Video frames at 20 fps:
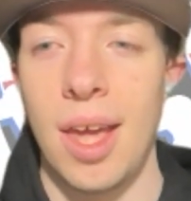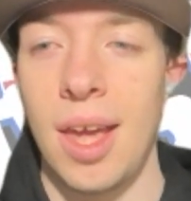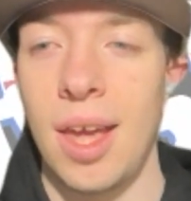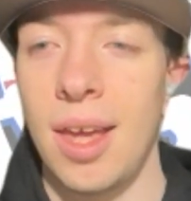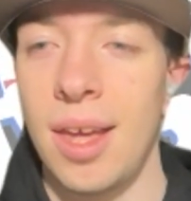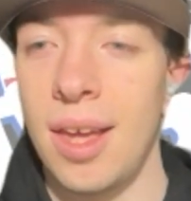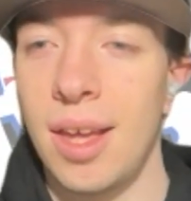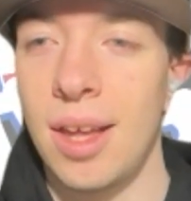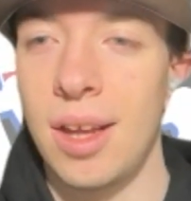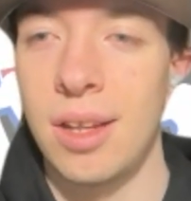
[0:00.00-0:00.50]

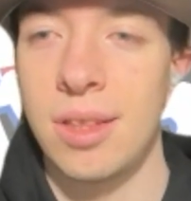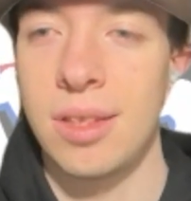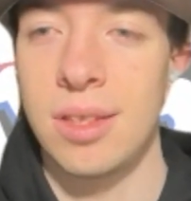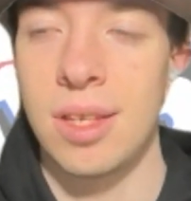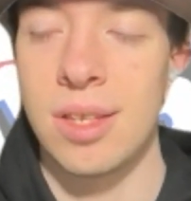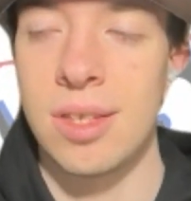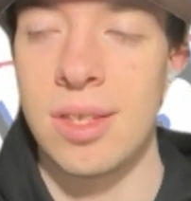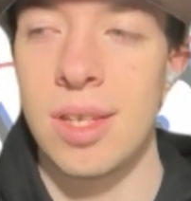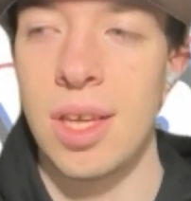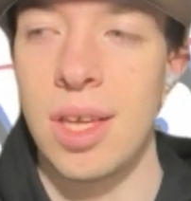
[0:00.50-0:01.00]
And
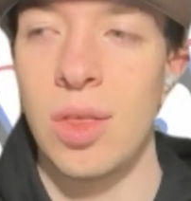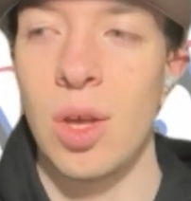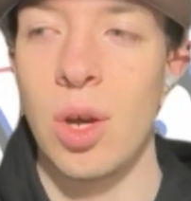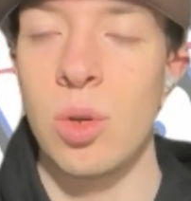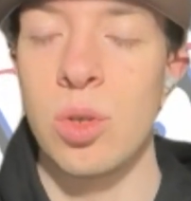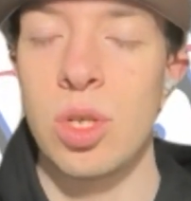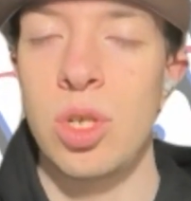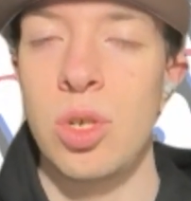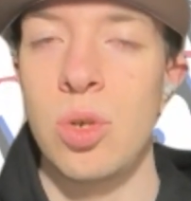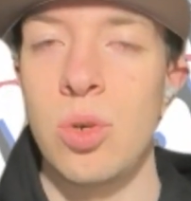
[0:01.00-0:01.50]
to see
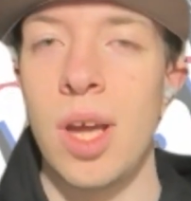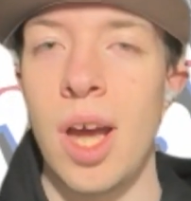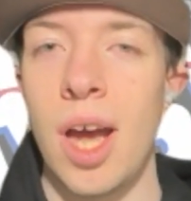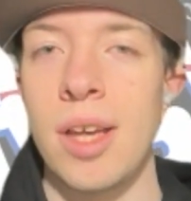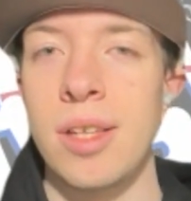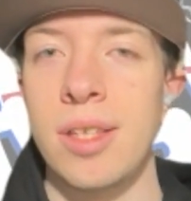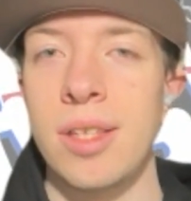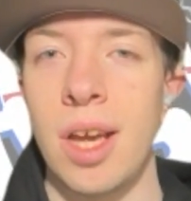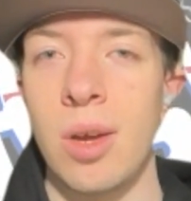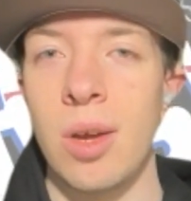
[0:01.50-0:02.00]
those two
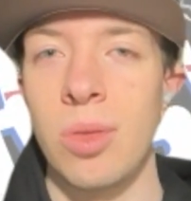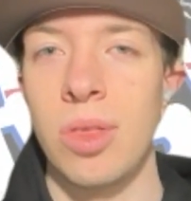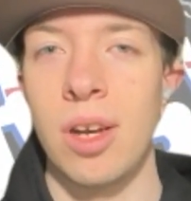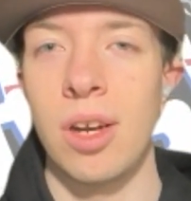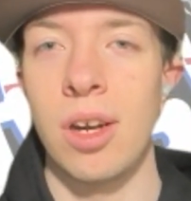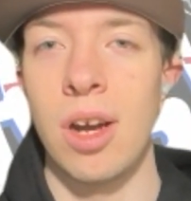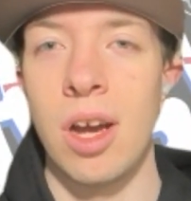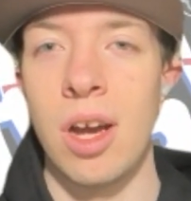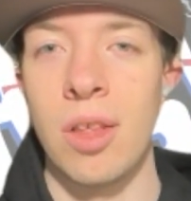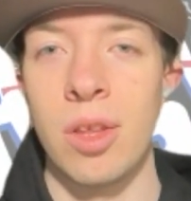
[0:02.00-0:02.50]
guys out
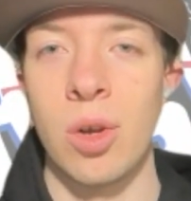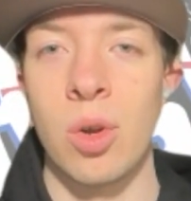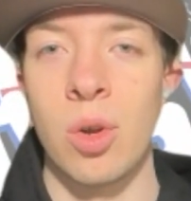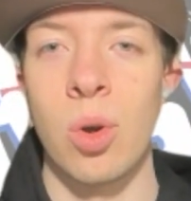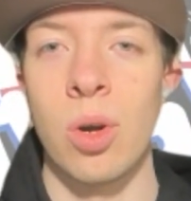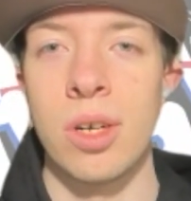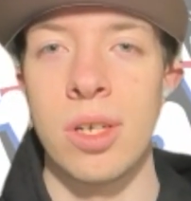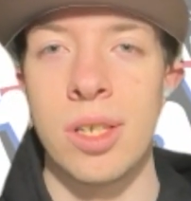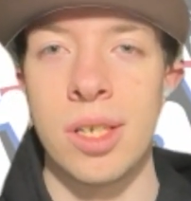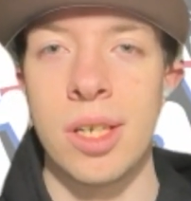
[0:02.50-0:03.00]
there on the
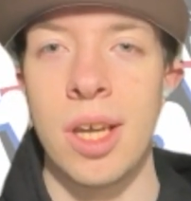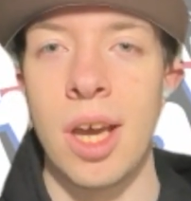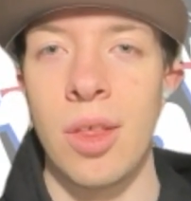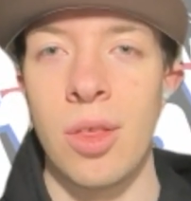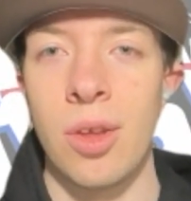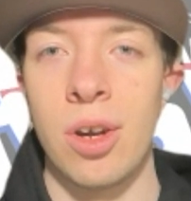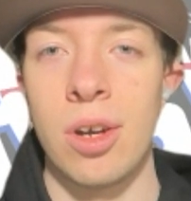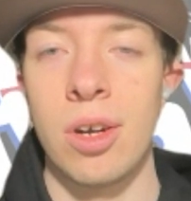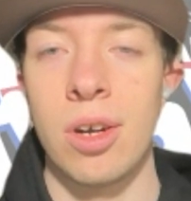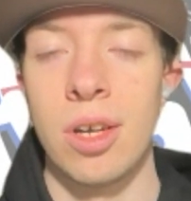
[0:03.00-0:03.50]
court
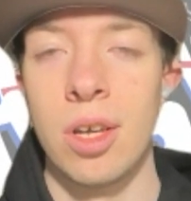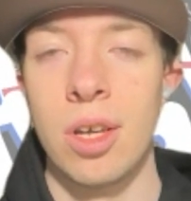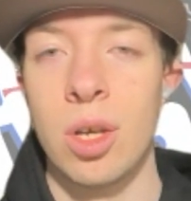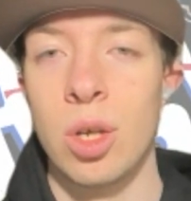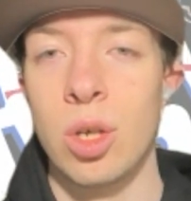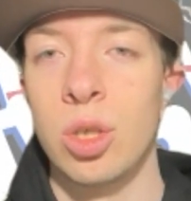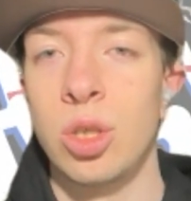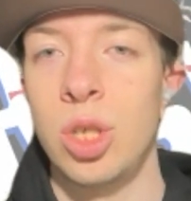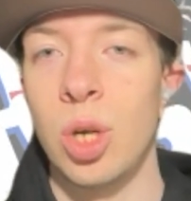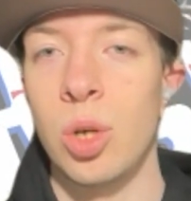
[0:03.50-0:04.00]
together
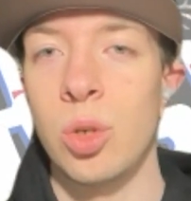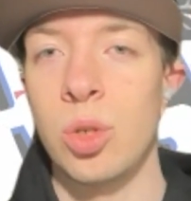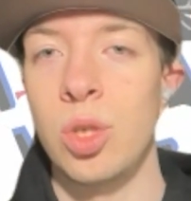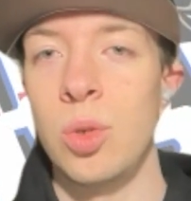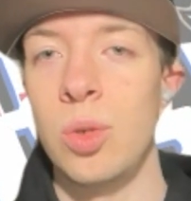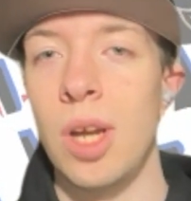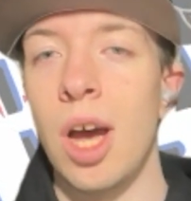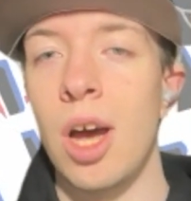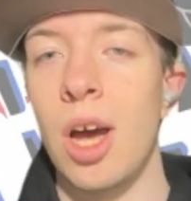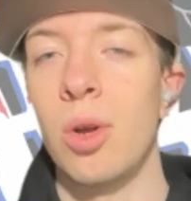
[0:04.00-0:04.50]
shows
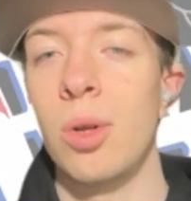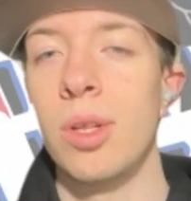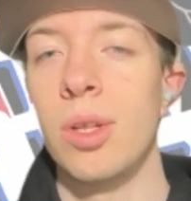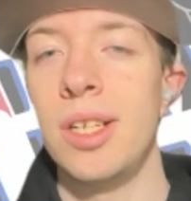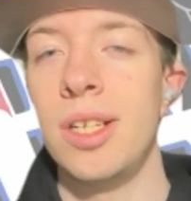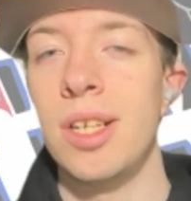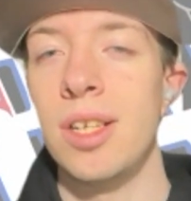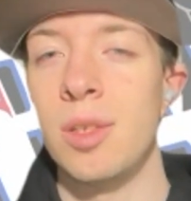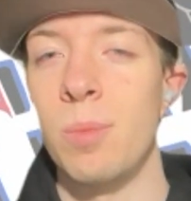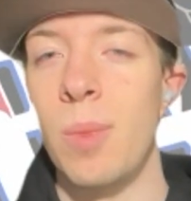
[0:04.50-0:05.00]
you not
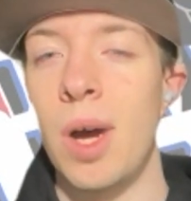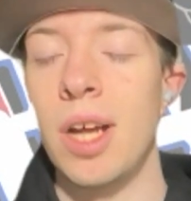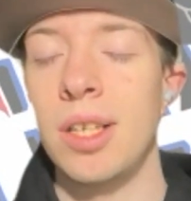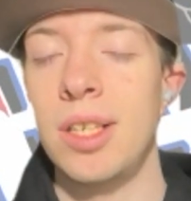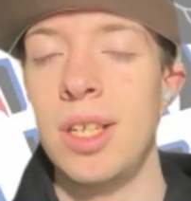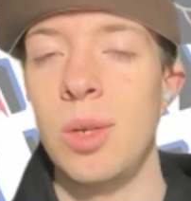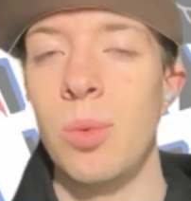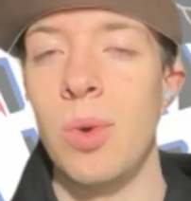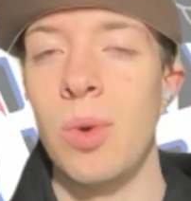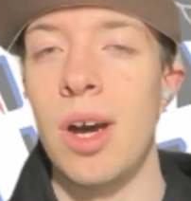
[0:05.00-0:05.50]
only does
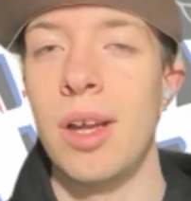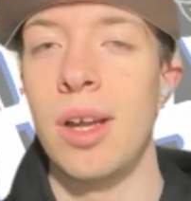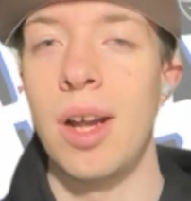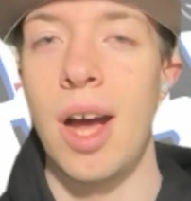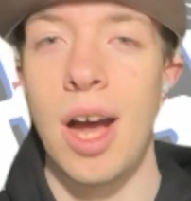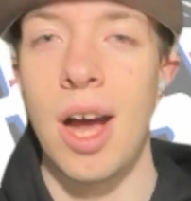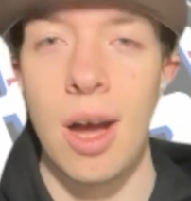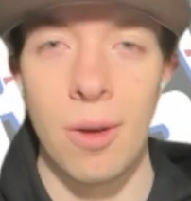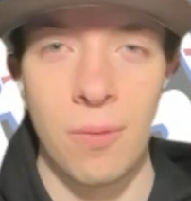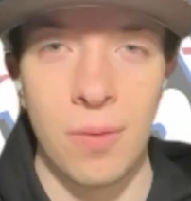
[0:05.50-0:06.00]
Monty want
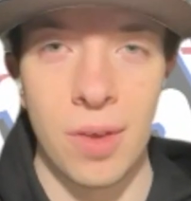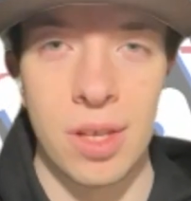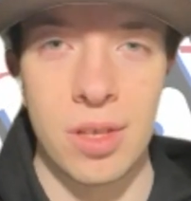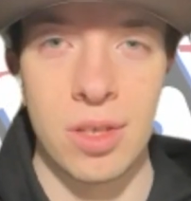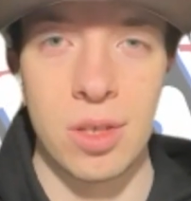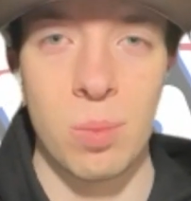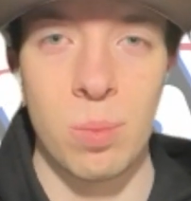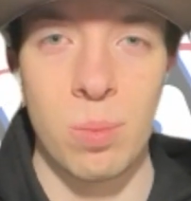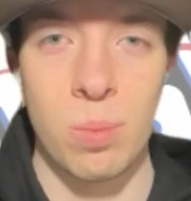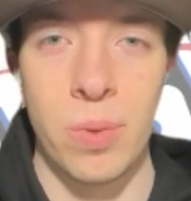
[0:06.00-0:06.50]

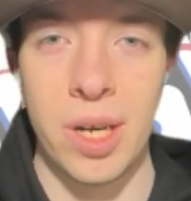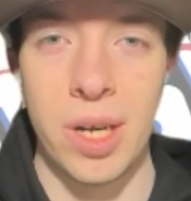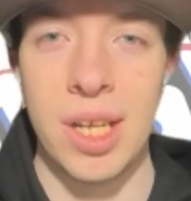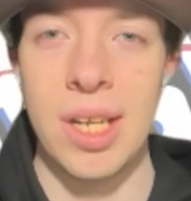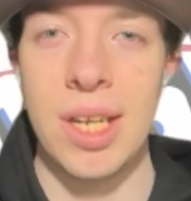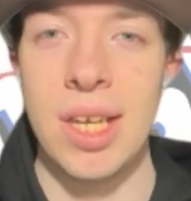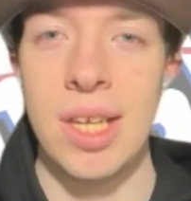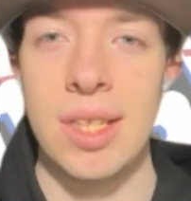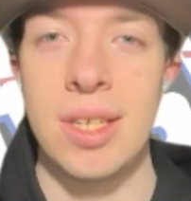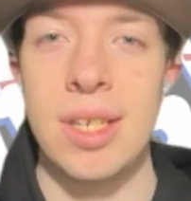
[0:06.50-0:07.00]
offense, but he
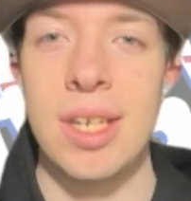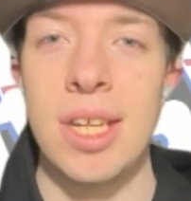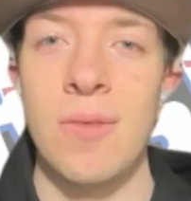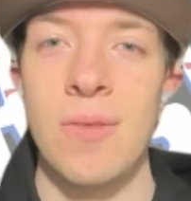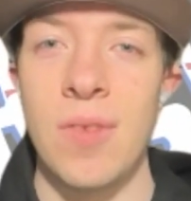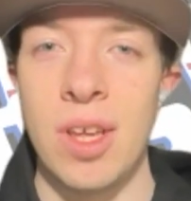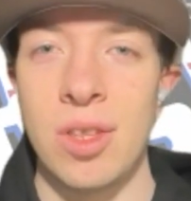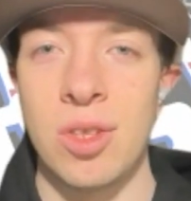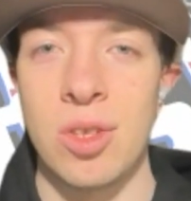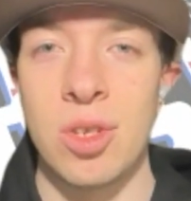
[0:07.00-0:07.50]
needs
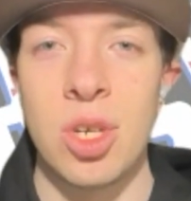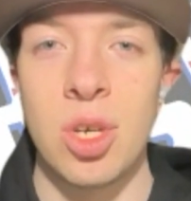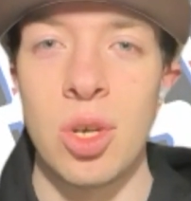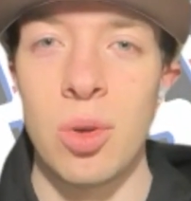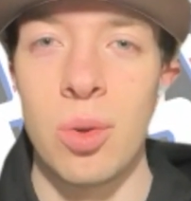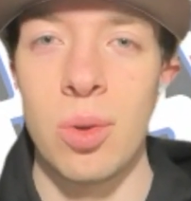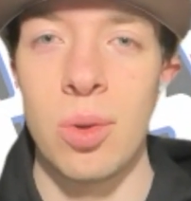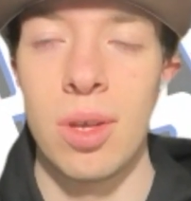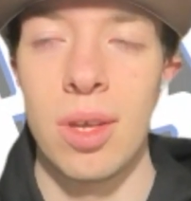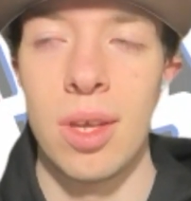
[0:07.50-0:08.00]
defense too.
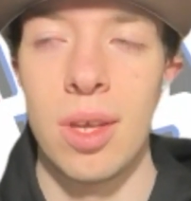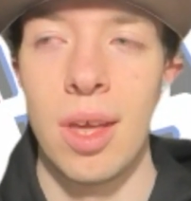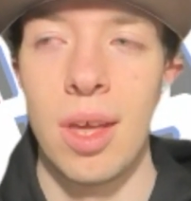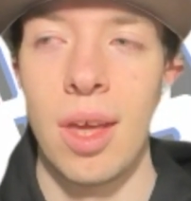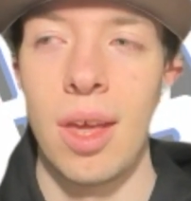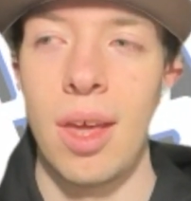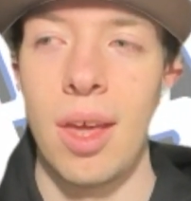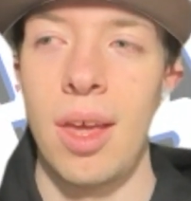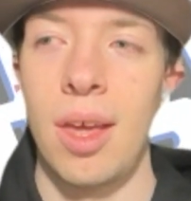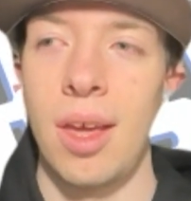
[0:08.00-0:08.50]

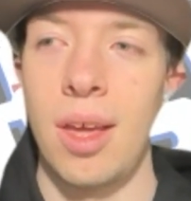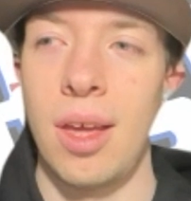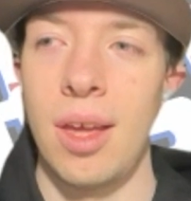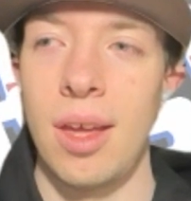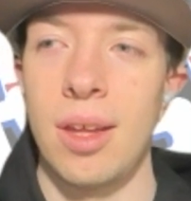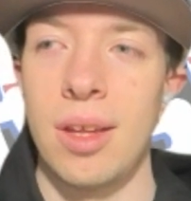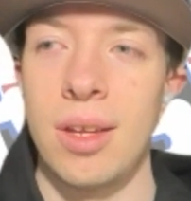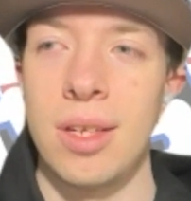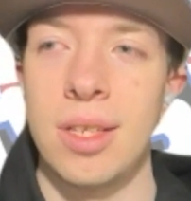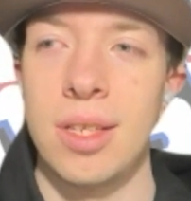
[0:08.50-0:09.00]

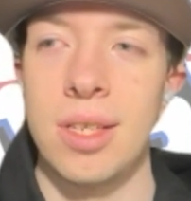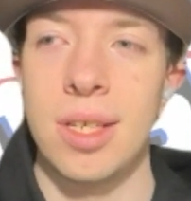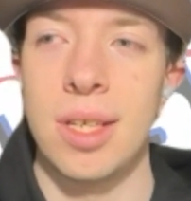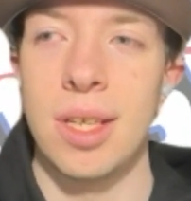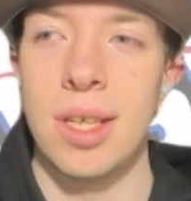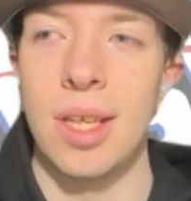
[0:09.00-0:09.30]
And